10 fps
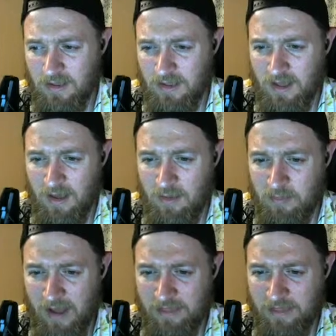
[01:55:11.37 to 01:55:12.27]

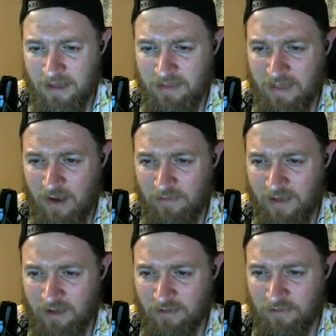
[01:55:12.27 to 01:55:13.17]
But I think now if I
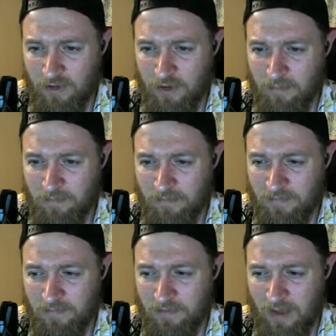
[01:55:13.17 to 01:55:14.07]
hit confirm,
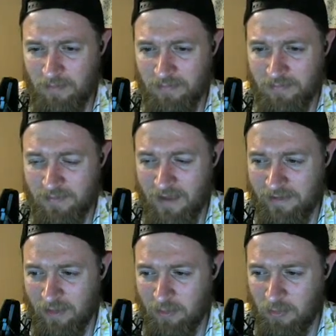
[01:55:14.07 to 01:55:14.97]
yep, I
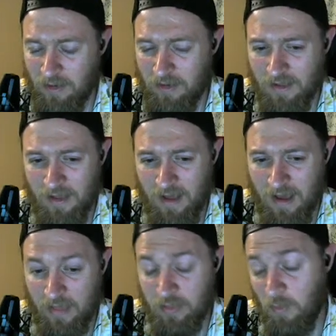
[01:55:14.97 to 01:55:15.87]
teleport.
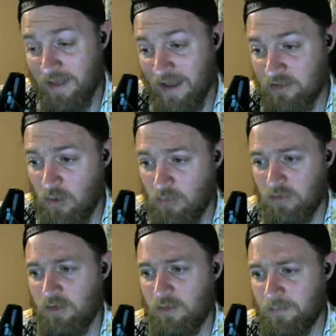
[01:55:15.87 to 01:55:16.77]
The one thing I don't
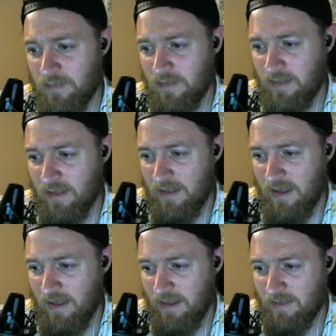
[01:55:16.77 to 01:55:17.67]
do
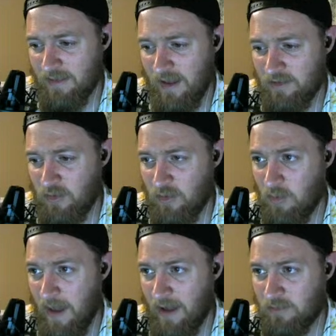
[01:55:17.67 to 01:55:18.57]
is I don't go
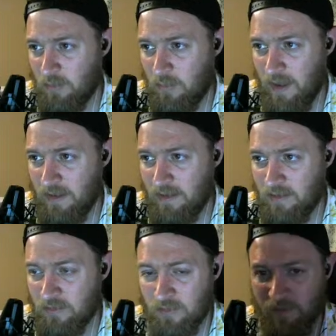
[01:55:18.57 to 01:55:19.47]
back to wait
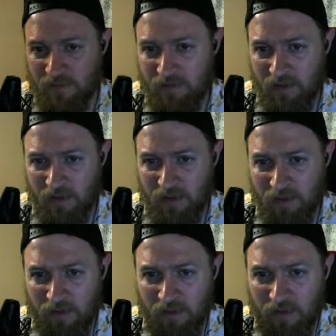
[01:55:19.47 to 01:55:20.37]
here. So let's see.
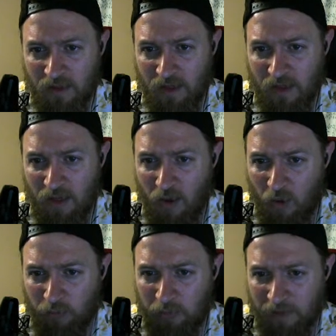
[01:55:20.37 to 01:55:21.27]

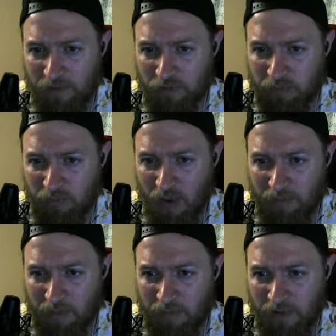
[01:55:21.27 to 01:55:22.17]
Ultimately, there's
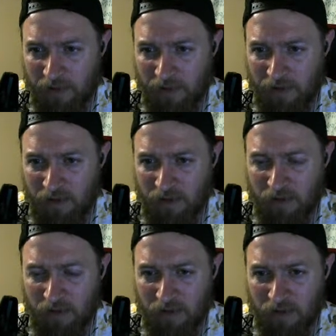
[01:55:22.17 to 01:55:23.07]
probably
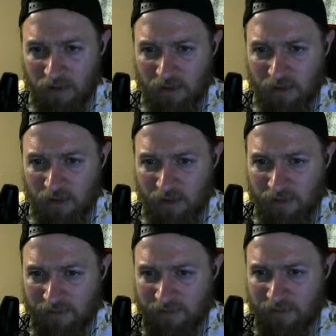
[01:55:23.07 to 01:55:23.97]

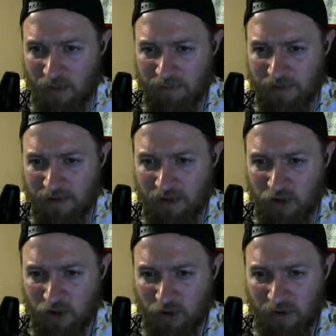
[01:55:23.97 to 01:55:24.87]
something
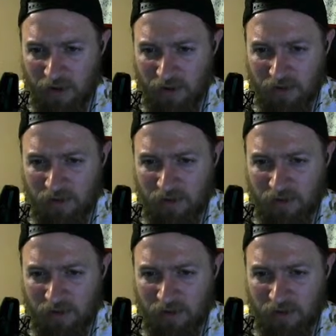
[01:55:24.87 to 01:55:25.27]
occurring.